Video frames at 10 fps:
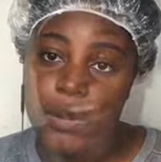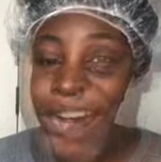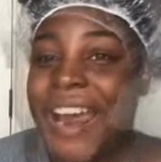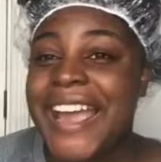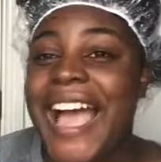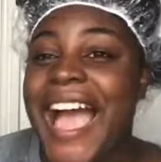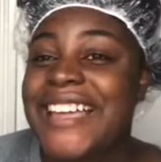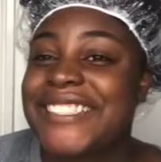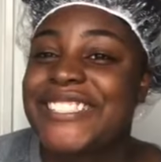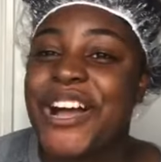All right,
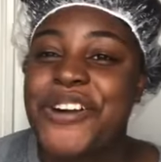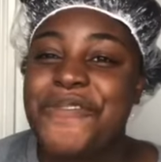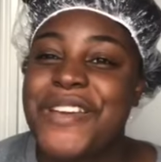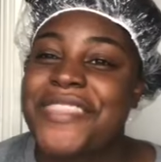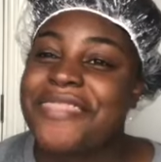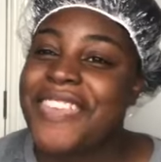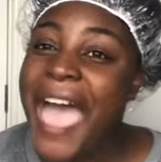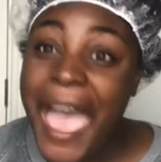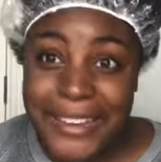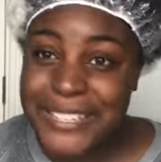guys, so with
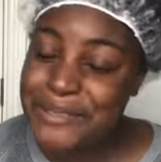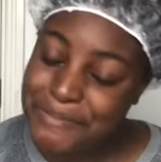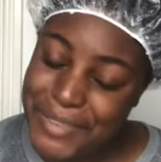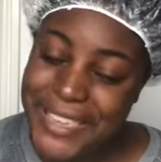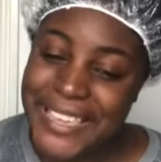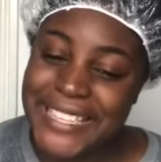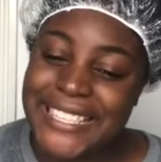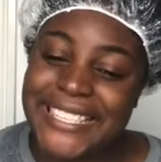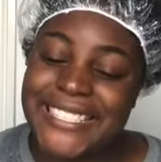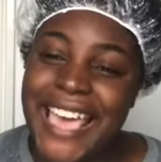that being
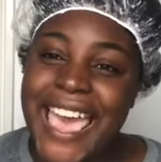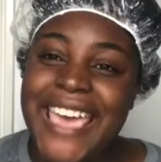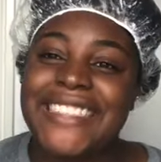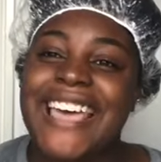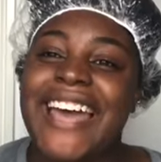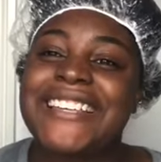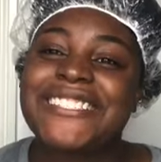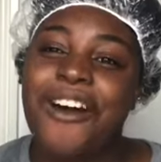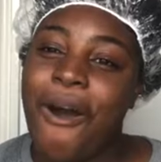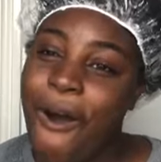said, that
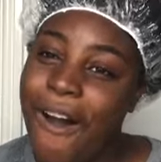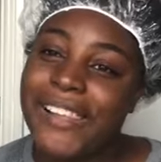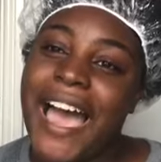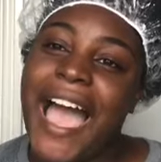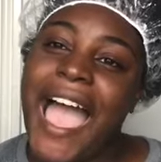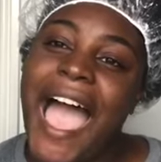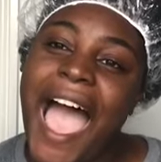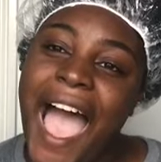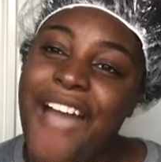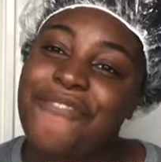is all I
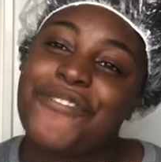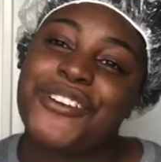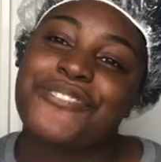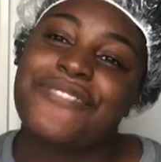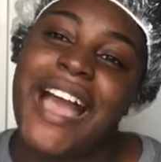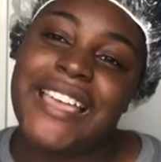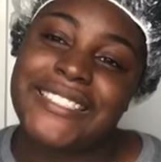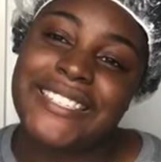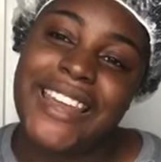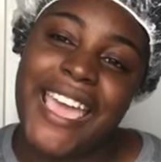have for you guys
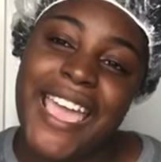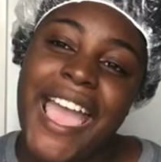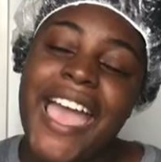today.